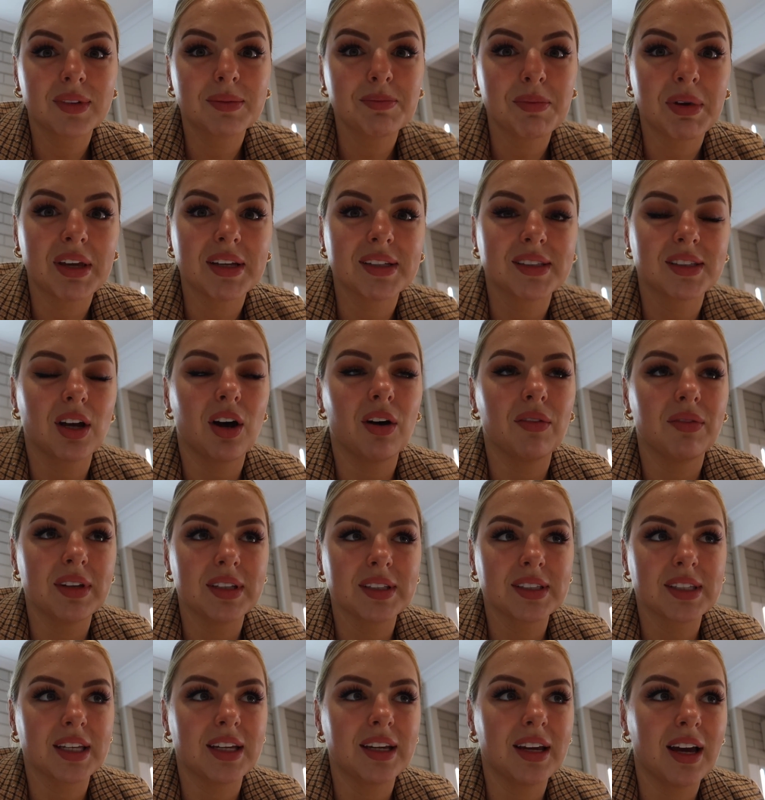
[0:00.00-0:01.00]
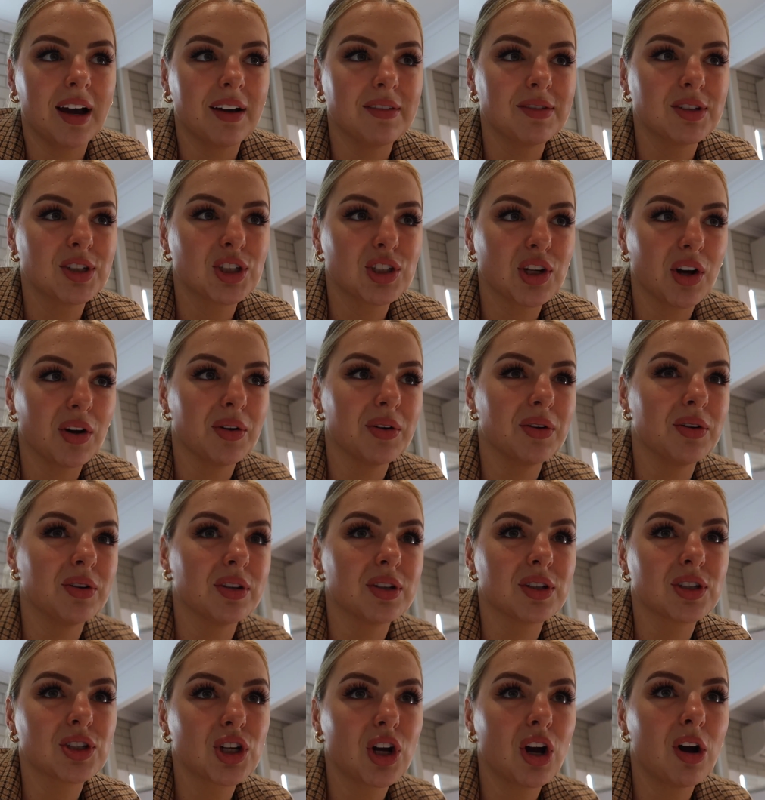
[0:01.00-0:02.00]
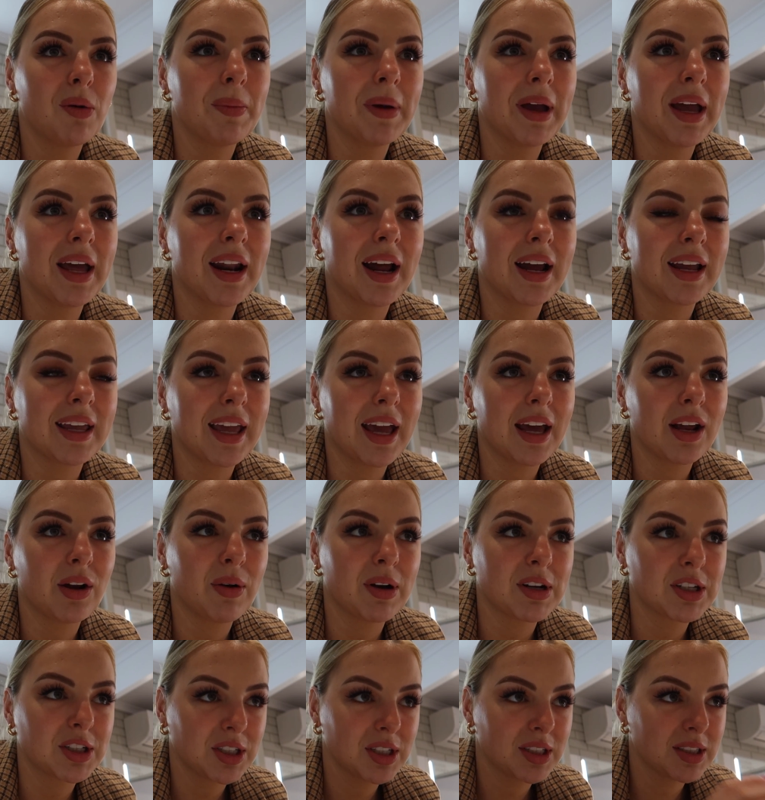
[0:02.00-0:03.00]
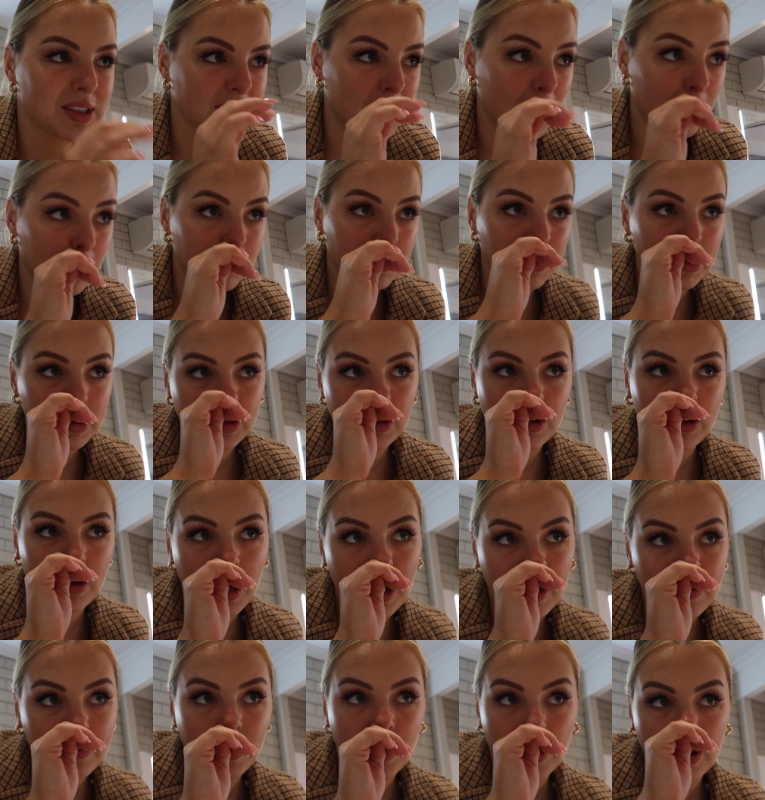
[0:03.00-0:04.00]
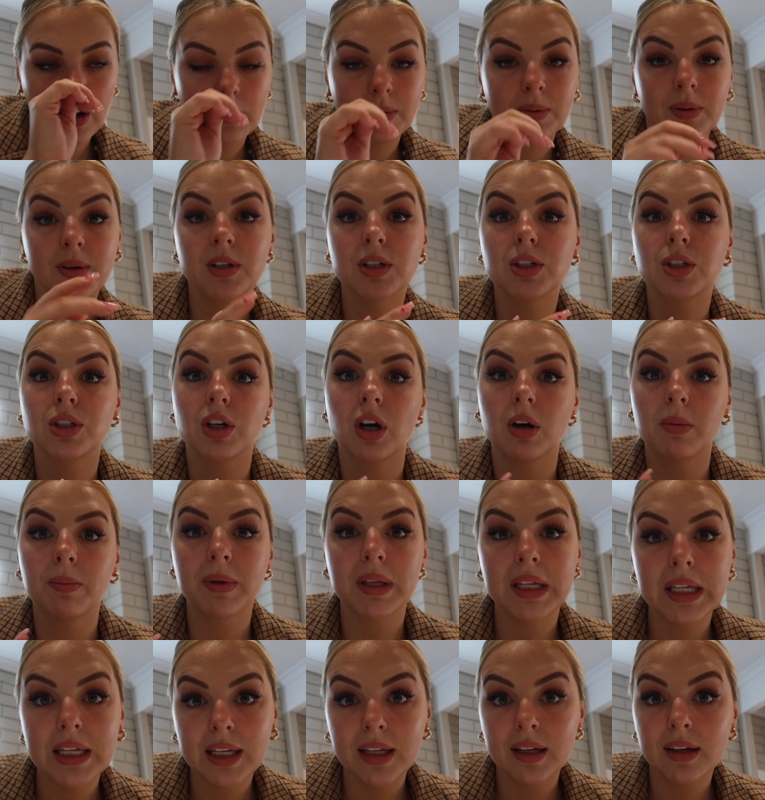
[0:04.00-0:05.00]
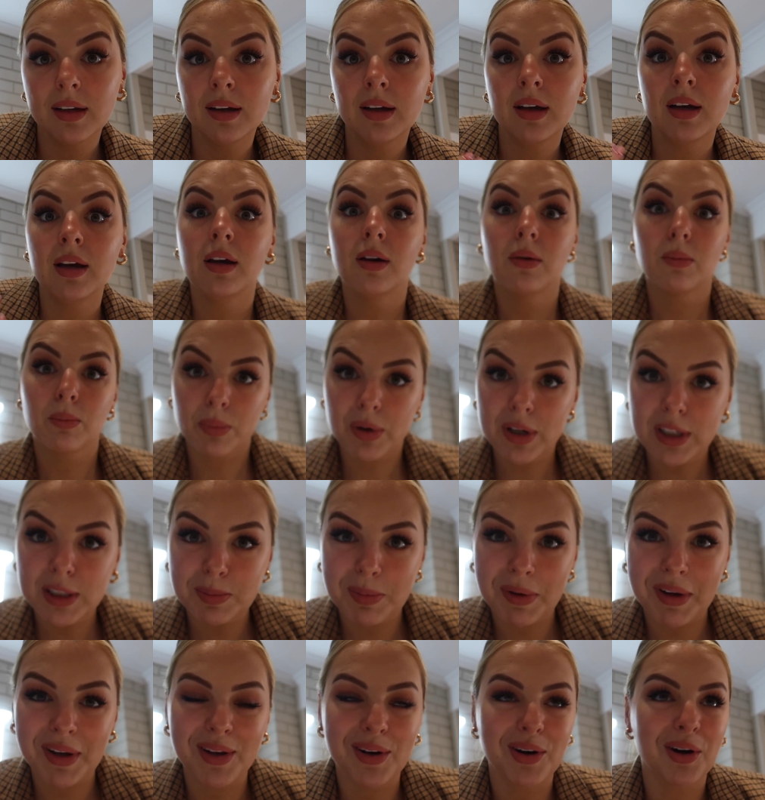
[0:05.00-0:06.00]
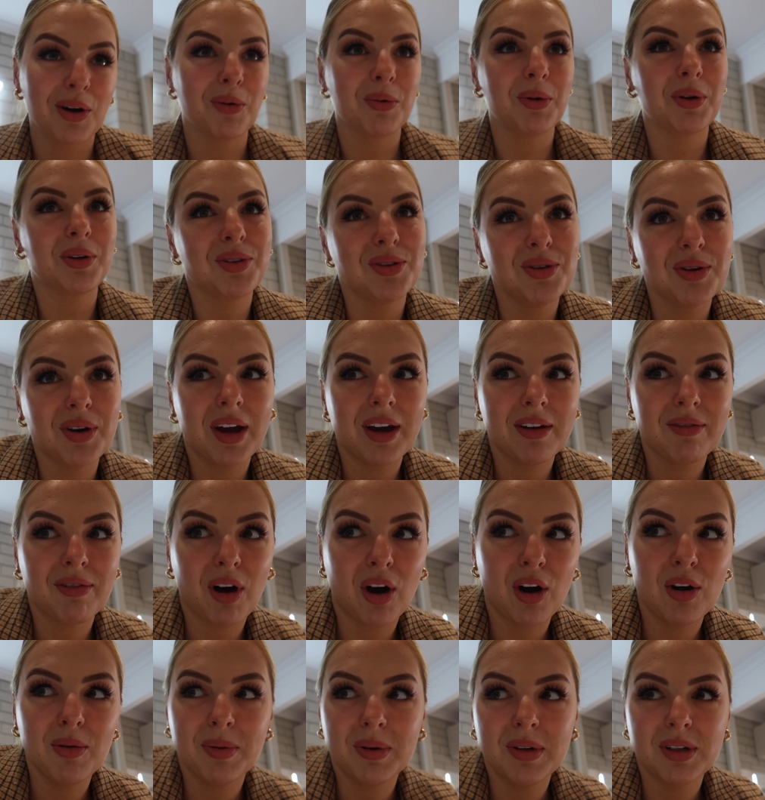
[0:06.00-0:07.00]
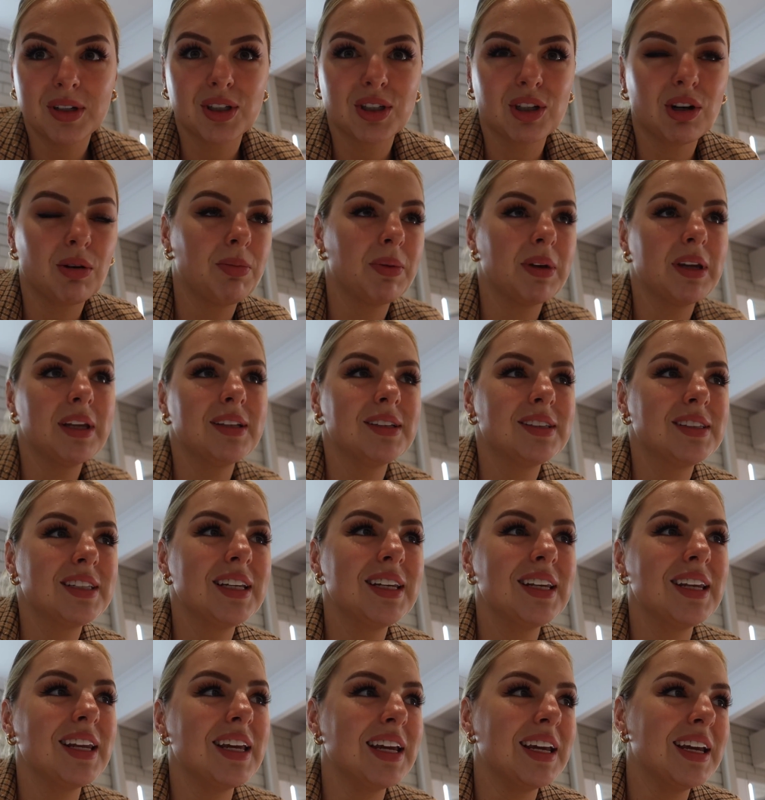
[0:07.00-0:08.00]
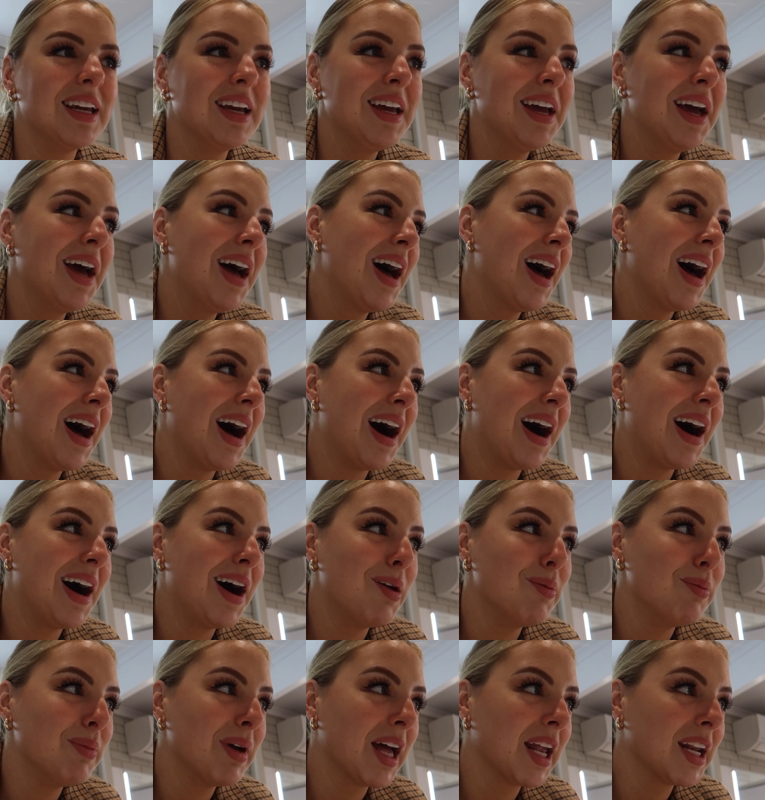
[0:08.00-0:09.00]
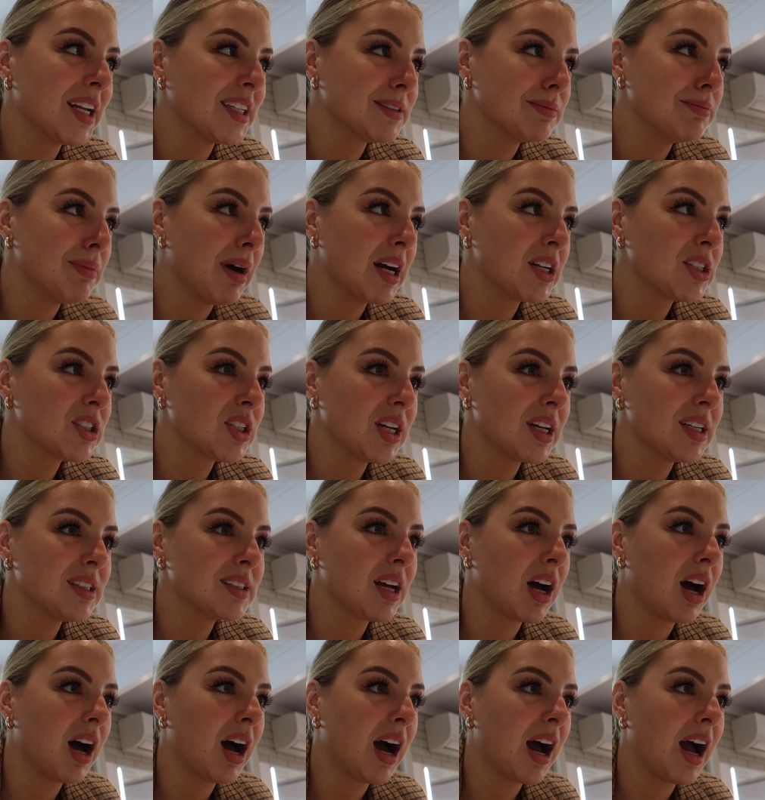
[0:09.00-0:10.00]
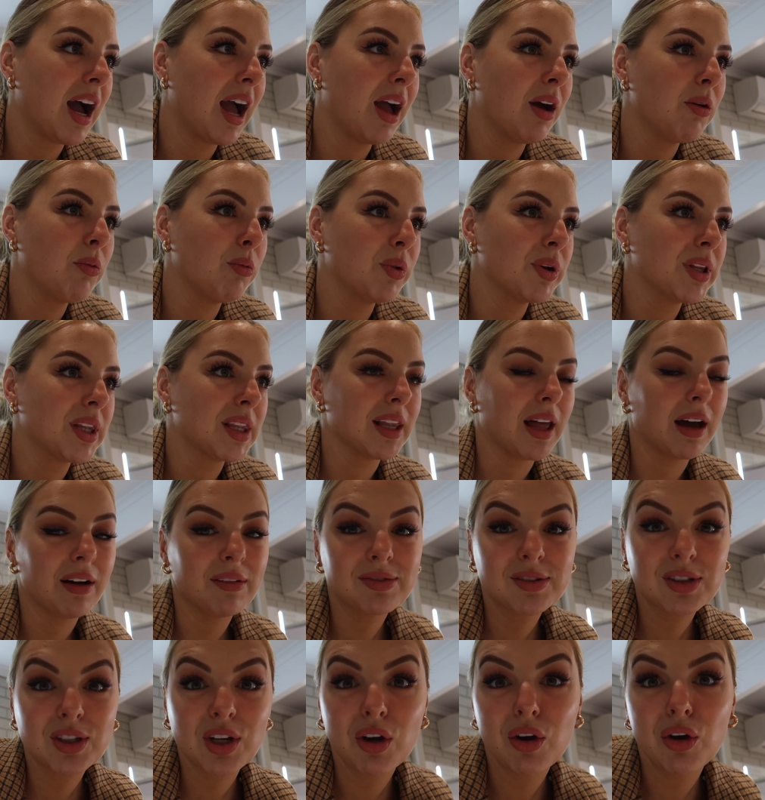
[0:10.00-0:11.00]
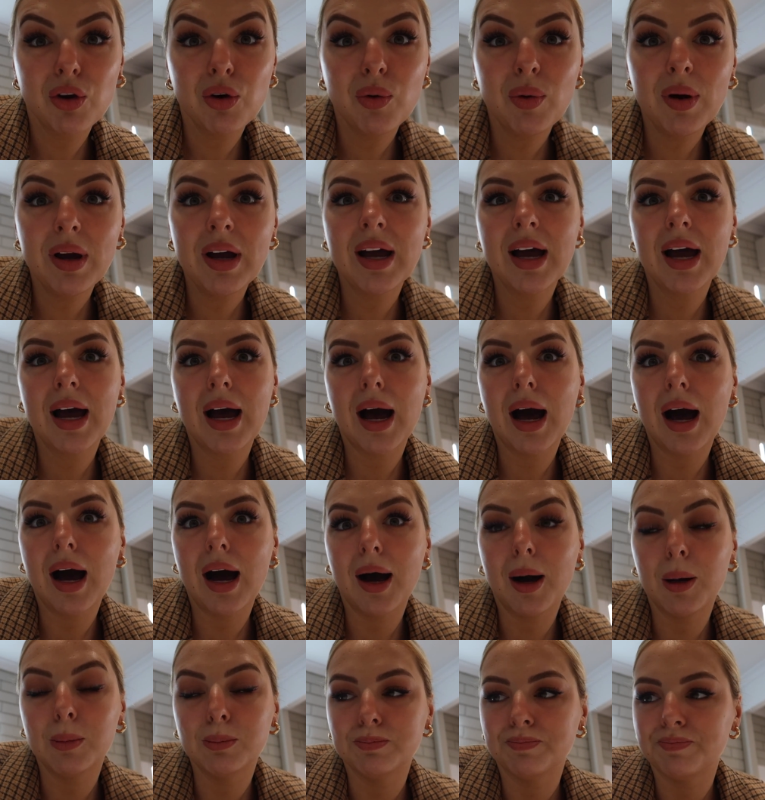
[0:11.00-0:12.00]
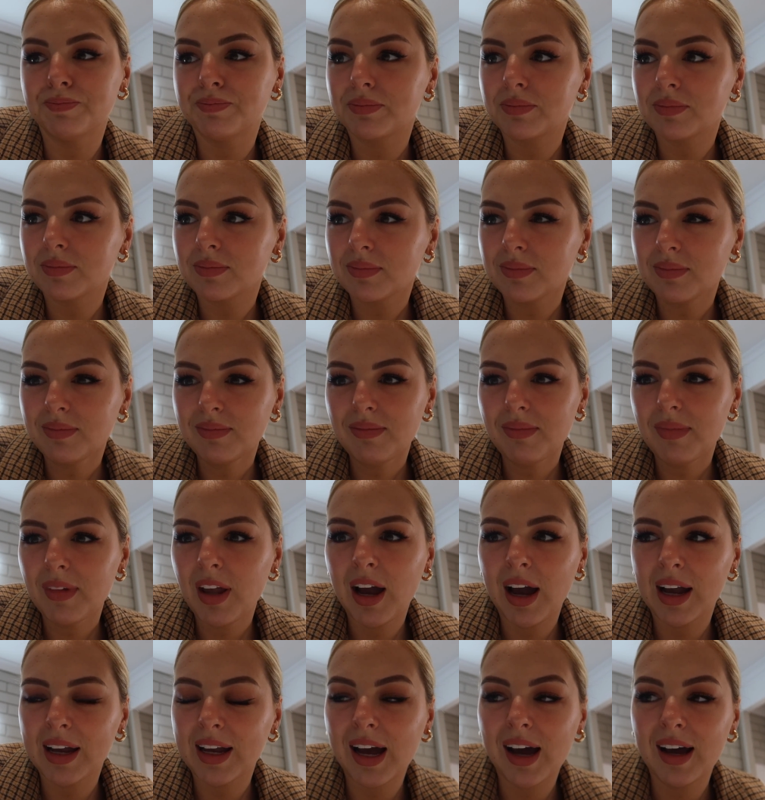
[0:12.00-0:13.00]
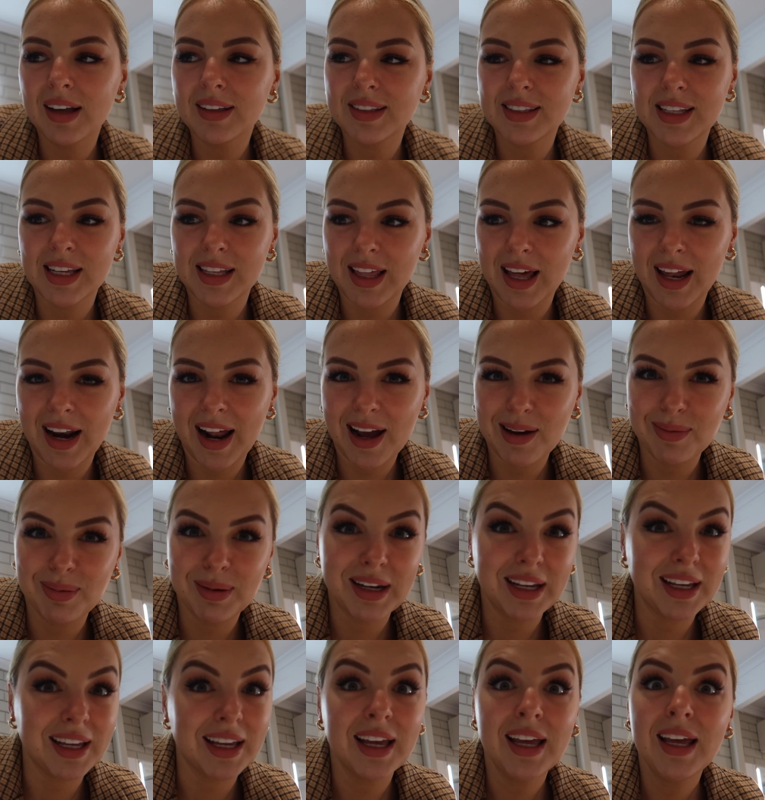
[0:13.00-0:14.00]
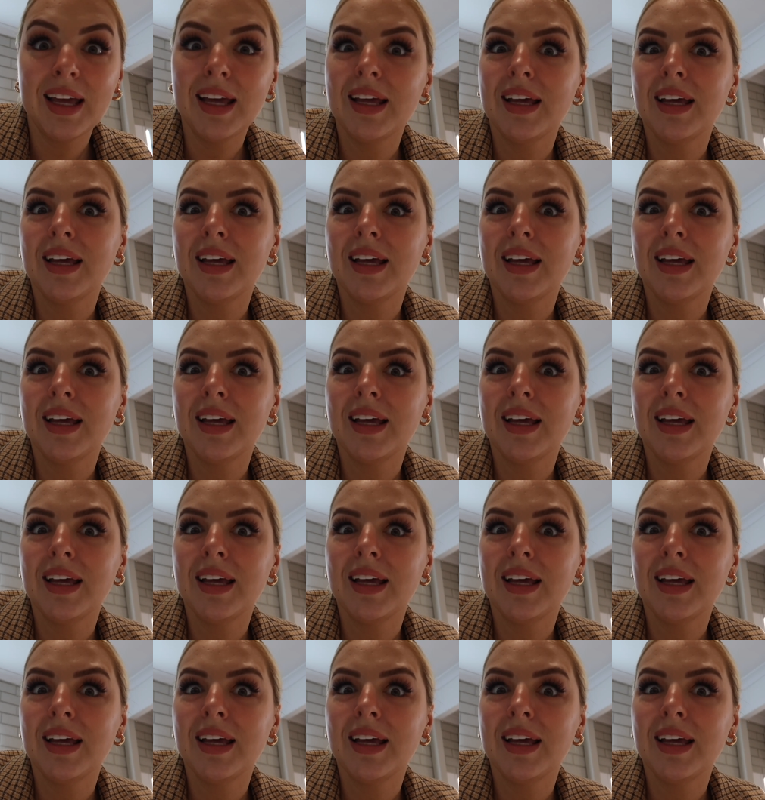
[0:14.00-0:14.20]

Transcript: because obviously I've shown the shop, and I get questions like, will you ever open a shop in Brisbane, or will you ever open a shop in Sydney? And as much as I would love to, I can't see that happening